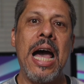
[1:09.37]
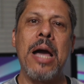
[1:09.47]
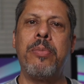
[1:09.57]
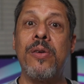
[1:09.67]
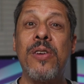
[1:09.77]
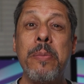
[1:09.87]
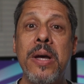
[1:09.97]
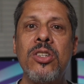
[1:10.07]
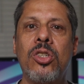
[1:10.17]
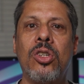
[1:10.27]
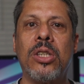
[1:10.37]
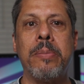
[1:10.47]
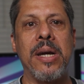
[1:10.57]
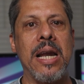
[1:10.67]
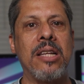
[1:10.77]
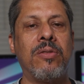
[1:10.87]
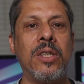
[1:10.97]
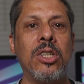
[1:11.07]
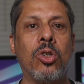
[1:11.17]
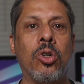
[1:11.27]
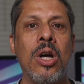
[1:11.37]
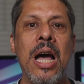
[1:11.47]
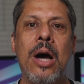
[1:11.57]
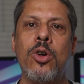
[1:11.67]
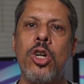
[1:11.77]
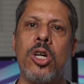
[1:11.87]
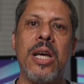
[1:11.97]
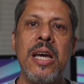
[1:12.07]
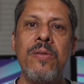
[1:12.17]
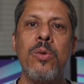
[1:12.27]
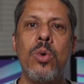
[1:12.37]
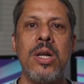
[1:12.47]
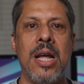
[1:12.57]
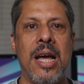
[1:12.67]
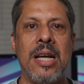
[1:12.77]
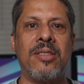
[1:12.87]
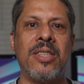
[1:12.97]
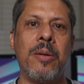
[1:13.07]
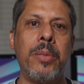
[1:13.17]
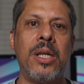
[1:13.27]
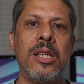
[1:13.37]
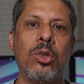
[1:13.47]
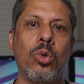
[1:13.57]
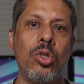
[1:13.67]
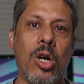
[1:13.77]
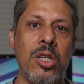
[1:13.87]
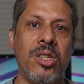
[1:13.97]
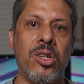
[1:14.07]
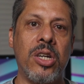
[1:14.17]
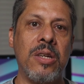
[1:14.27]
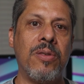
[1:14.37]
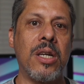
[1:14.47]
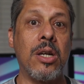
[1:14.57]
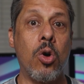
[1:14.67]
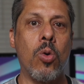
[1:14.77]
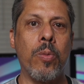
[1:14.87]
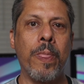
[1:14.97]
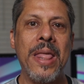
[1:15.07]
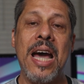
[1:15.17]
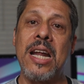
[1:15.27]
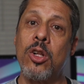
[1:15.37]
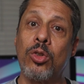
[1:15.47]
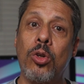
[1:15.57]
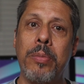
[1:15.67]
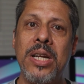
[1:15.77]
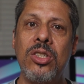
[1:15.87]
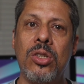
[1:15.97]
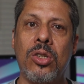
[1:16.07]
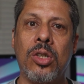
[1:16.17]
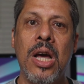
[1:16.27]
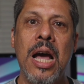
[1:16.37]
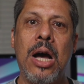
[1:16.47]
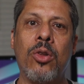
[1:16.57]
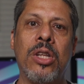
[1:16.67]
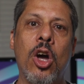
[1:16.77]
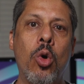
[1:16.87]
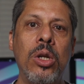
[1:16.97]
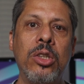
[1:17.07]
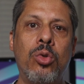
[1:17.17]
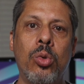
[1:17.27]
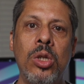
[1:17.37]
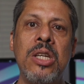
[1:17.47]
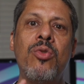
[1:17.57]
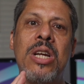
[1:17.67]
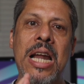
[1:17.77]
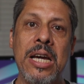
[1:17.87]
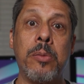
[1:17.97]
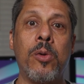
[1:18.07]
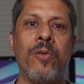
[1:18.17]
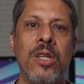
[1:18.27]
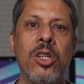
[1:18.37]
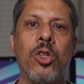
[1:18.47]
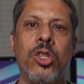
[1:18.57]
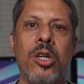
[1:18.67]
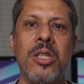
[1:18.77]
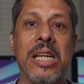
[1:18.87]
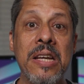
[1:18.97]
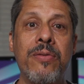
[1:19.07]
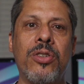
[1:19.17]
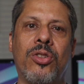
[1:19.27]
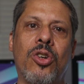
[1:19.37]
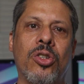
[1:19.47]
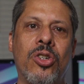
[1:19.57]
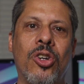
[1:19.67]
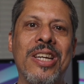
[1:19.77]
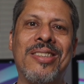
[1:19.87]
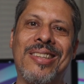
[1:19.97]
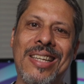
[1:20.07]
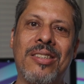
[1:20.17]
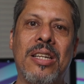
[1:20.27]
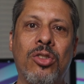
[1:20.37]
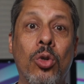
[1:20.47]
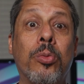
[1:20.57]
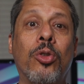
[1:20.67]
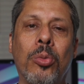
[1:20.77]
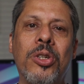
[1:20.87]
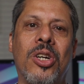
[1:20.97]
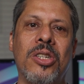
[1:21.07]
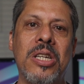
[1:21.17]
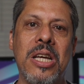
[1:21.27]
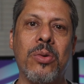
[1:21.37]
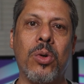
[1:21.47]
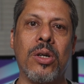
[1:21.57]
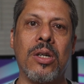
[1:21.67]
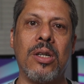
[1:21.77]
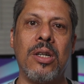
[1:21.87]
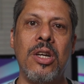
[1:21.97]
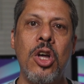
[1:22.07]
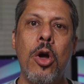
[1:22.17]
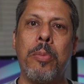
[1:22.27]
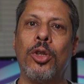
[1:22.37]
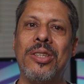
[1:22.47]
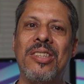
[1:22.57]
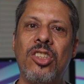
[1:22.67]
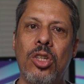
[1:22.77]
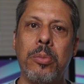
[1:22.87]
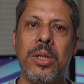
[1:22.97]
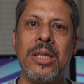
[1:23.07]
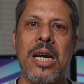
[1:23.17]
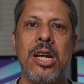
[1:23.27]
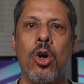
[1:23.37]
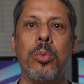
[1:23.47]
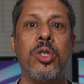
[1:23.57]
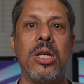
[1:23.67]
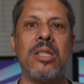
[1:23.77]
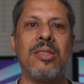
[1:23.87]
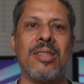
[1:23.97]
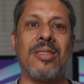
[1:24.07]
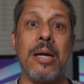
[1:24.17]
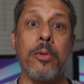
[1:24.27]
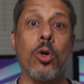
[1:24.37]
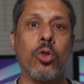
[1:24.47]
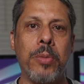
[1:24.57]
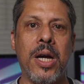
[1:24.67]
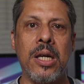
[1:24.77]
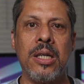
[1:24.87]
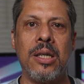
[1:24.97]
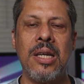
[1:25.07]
I briefly mentioned in my last video how not everyone has the ability to charge their EV at home, and I also mentioned how the only truly reliable vehicle charging infrastructure is the Tesla's supercharging network. But this is something that I hope changes as time goes by.